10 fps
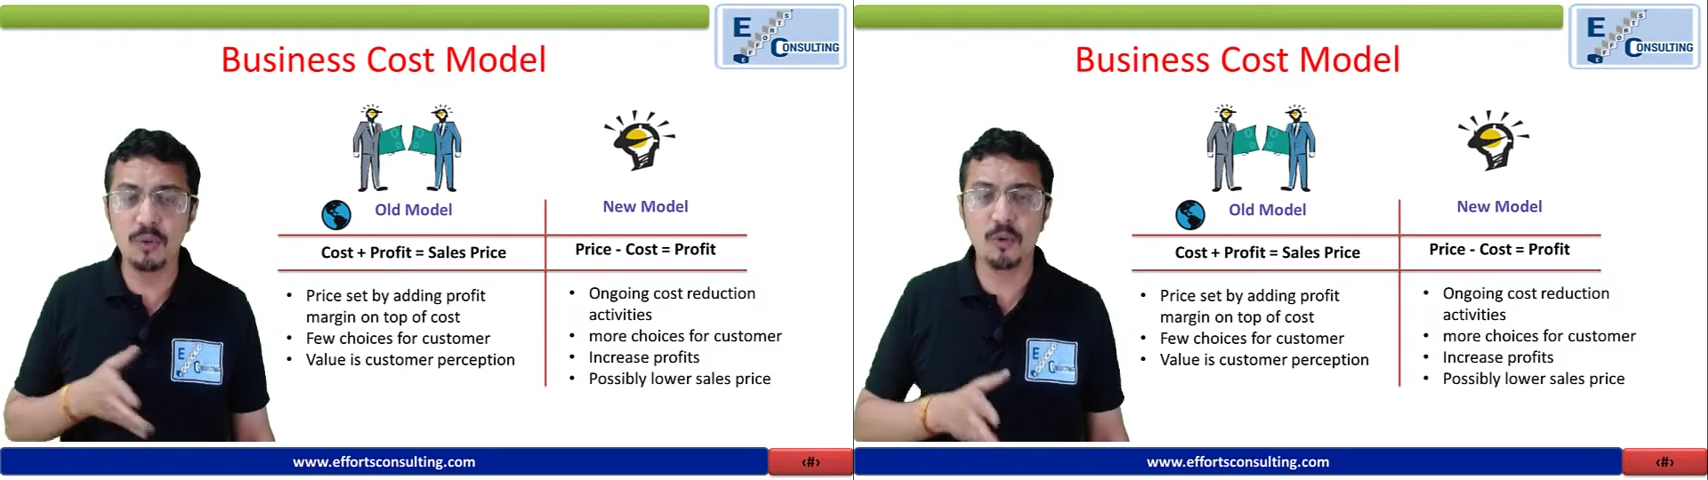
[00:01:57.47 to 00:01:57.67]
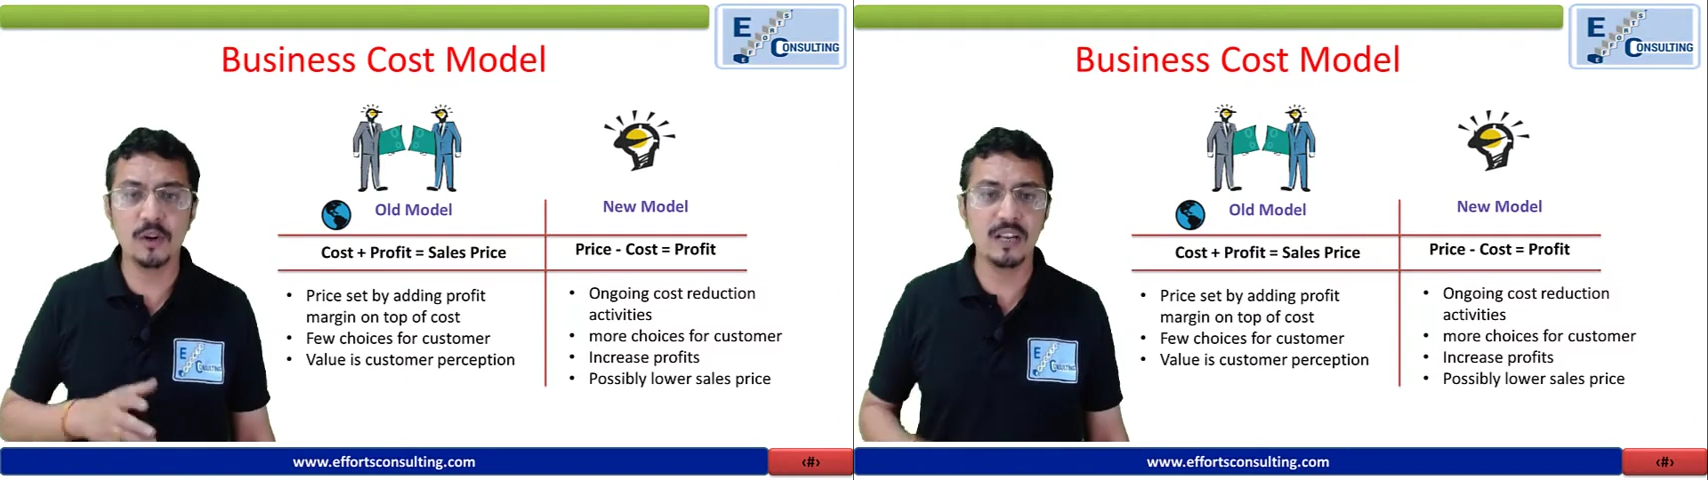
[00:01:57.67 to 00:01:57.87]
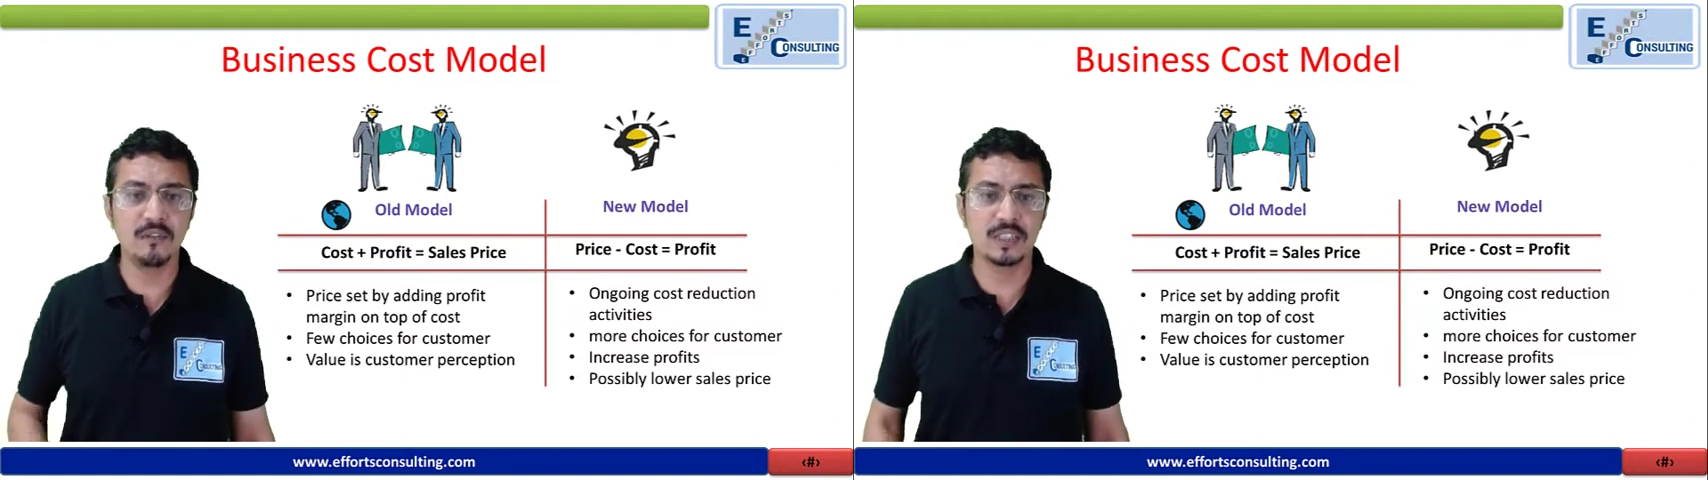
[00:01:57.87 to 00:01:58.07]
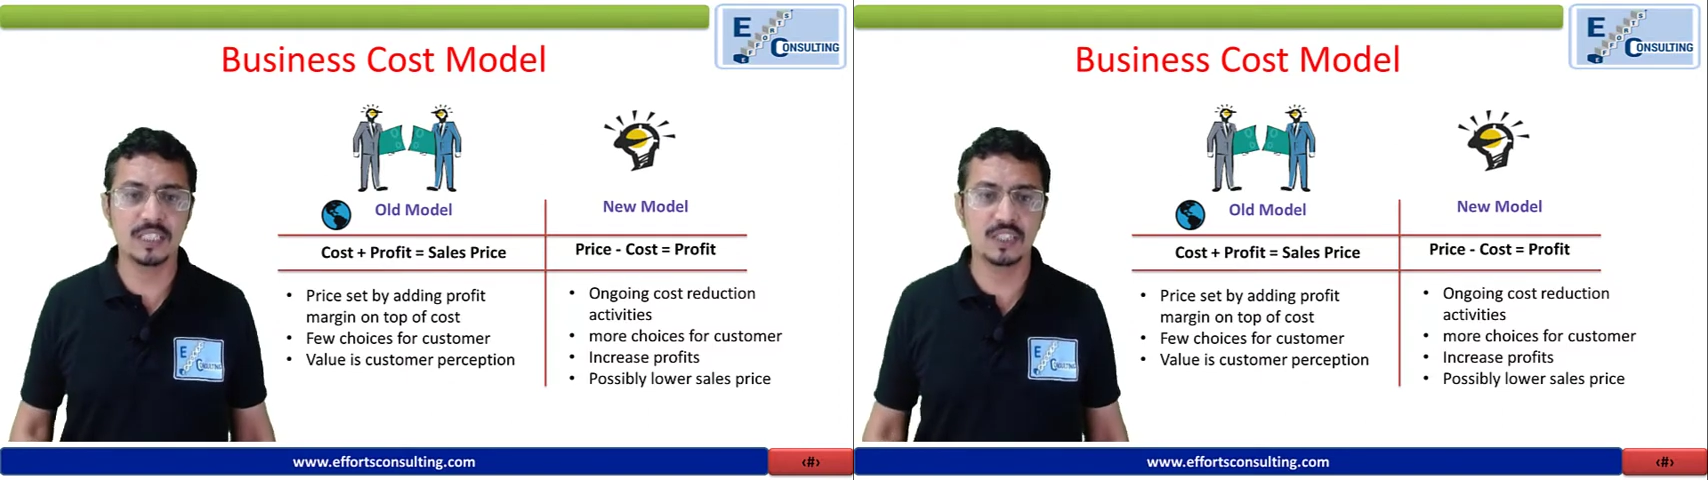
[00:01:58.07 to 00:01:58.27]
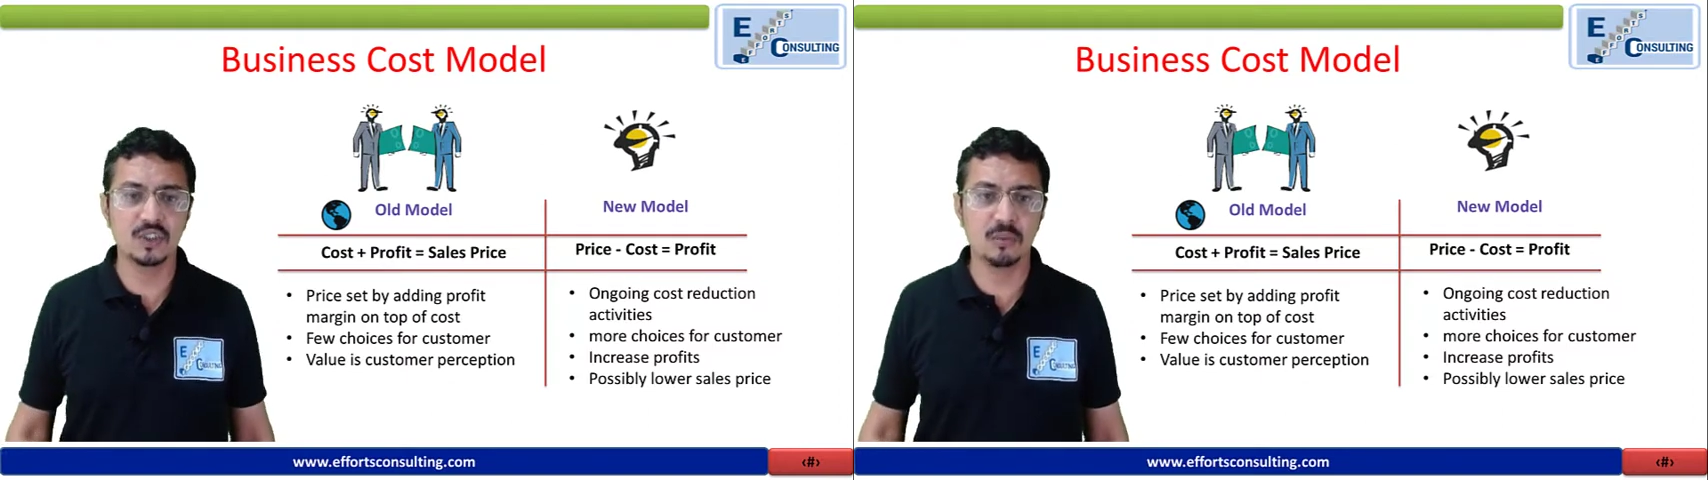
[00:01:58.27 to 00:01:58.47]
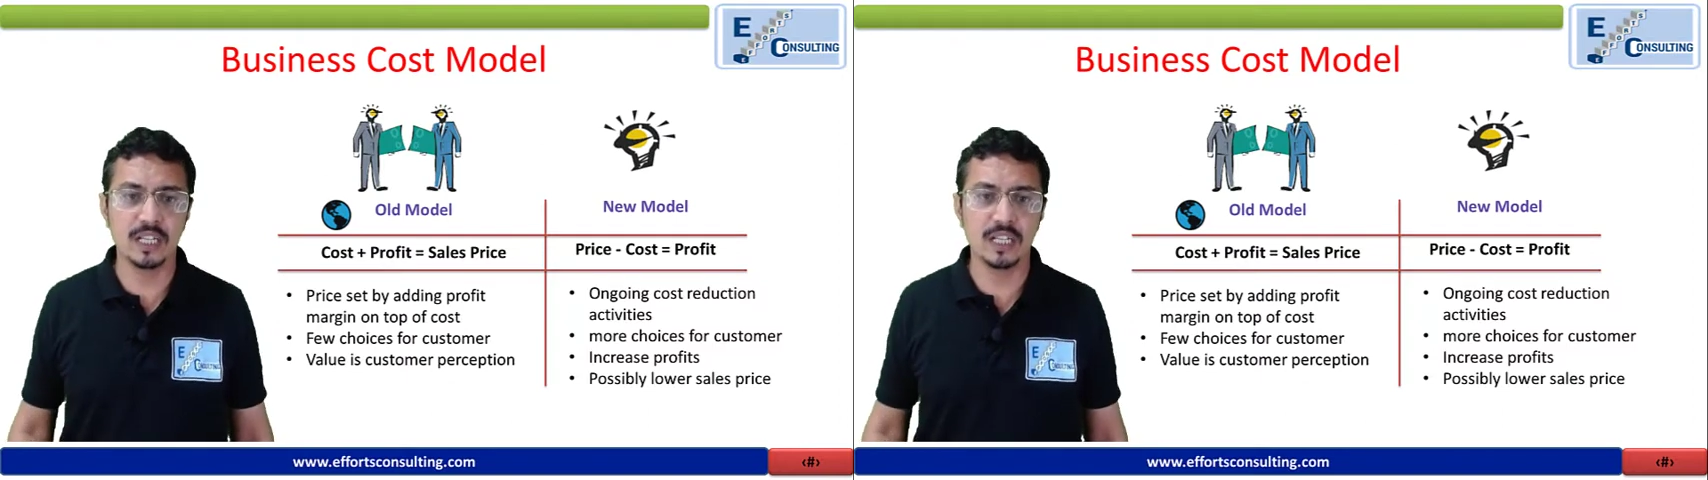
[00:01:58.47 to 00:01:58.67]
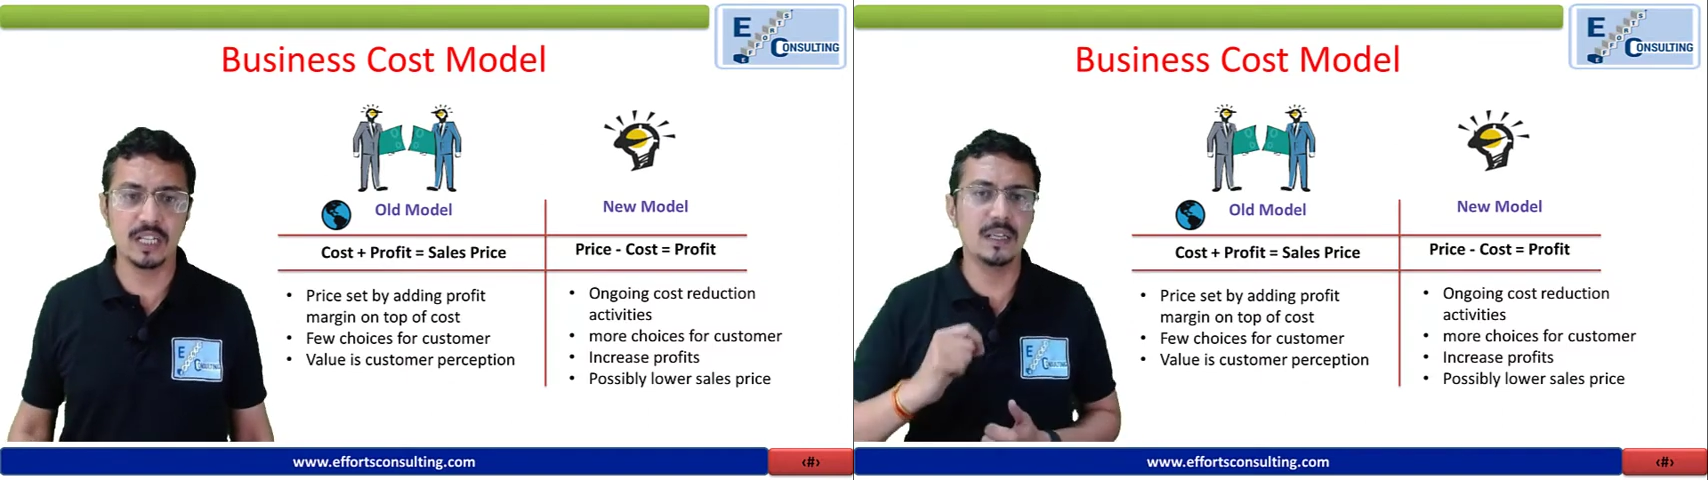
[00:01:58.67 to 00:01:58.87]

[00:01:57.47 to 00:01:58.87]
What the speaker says: model versus new model.